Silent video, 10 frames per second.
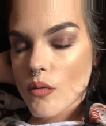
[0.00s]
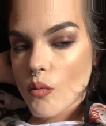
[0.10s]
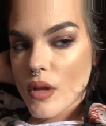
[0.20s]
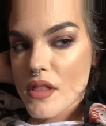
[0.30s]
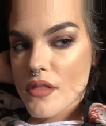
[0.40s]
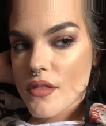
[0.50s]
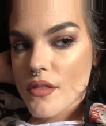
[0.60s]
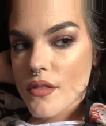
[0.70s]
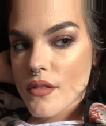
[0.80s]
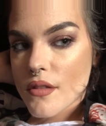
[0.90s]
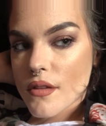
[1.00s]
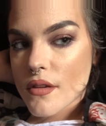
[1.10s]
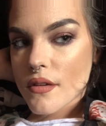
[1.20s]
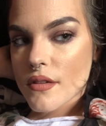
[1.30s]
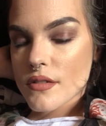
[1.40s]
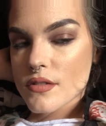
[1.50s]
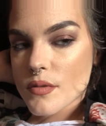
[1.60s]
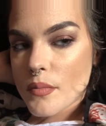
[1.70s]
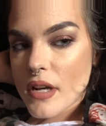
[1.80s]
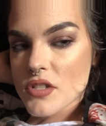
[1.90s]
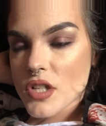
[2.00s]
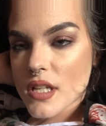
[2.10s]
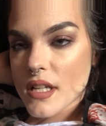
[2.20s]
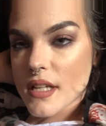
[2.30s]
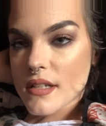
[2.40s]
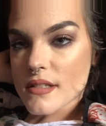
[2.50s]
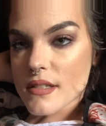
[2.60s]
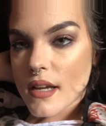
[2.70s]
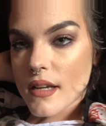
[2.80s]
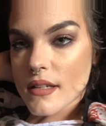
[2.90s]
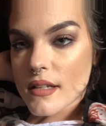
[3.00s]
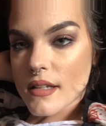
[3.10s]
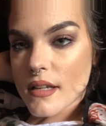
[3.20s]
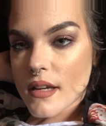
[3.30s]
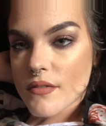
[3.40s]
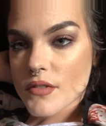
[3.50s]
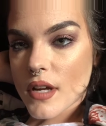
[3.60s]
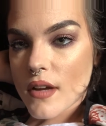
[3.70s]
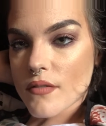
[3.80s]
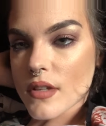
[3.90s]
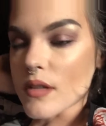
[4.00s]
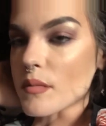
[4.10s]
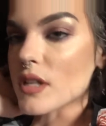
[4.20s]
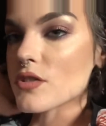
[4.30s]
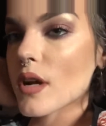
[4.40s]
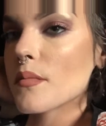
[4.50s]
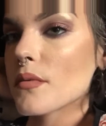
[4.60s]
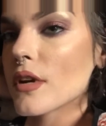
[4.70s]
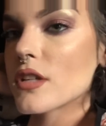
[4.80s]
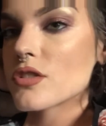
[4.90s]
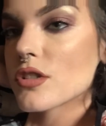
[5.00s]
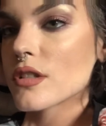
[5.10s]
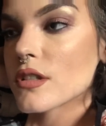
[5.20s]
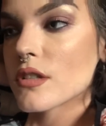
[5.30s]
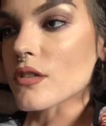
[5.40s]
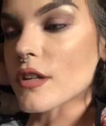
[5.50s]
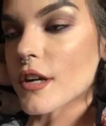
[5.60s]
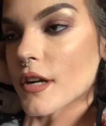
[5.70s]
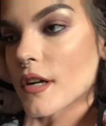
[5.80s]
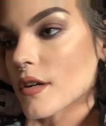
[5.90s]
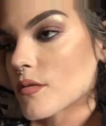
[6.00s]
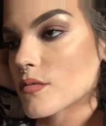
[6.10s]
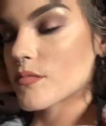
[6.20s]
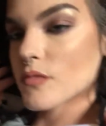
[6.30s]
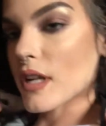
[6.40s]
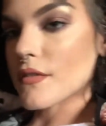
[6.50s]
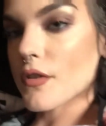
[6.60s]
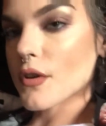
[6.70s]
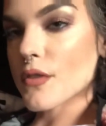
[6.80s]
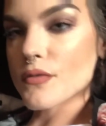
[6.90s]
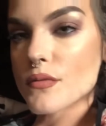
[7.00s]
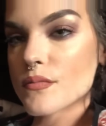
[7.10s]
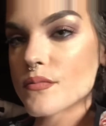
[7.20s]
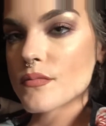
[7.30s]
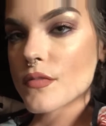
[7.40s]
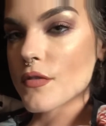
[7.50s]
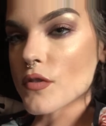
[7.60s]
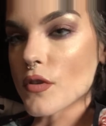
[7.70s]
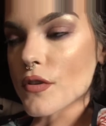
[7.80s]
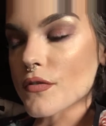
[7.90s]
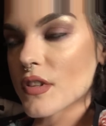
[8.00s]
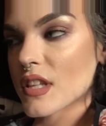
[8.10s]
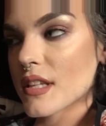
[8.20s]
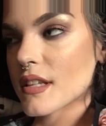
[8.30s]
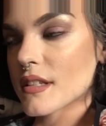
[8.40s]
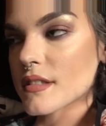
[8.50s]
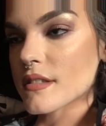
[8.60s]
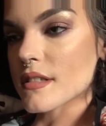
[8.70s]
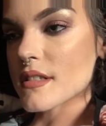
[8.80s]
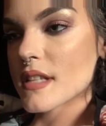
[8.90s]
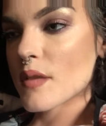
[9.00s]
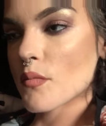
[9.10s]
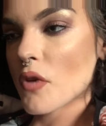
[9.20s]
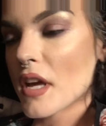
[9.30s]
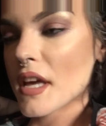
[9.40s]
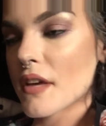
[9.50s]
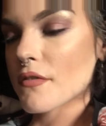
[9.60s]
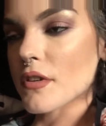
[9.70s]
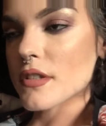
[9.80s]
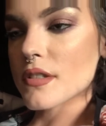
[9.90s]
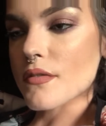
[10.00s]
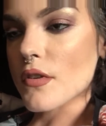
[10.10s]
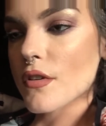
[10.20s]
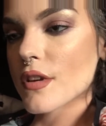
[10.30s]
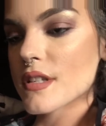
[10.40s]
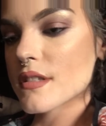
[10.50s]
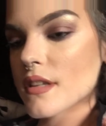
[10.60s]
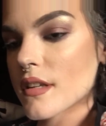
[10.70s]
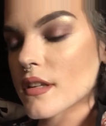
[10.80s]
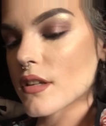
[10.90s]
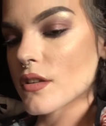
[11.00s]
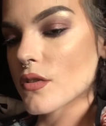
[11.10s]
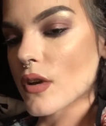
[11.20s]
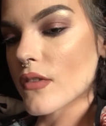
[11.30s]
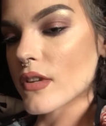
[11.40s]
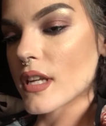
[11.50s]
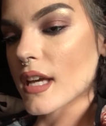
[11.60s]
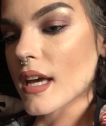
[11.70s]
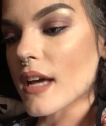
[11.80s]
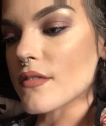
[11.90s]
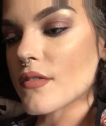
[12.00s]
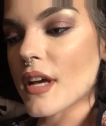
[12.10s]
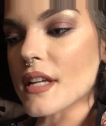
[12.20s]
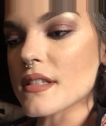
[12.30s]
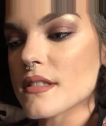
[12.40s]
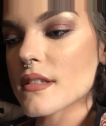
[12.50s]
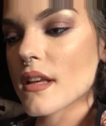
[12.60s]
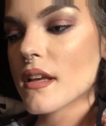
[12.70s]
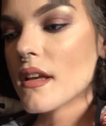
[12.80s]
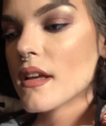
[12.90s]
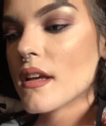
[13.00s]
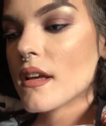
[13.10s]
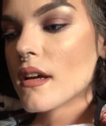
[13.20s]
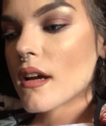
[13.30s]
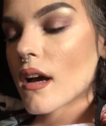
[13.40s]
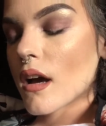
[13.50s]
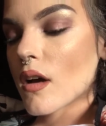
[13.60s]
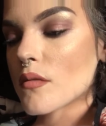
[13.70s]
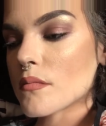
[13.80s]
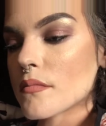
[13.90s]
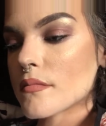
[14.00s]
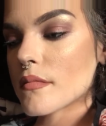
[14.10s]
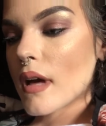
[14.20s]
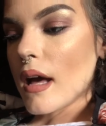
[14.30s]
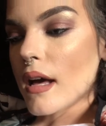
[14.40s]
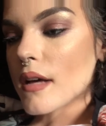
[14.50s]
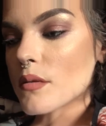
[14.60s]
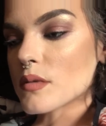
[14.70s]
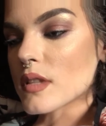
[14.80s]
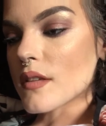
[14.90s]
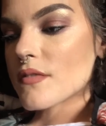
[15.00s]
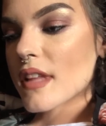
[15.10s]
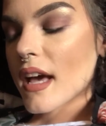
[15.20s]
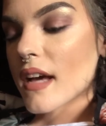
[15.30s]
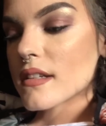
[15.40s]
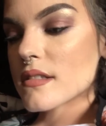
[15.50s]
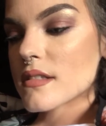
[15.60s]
with depression and anxiety after having major operation or whatever if you're feeling the same way for a different reason and you have any advice um, i would love that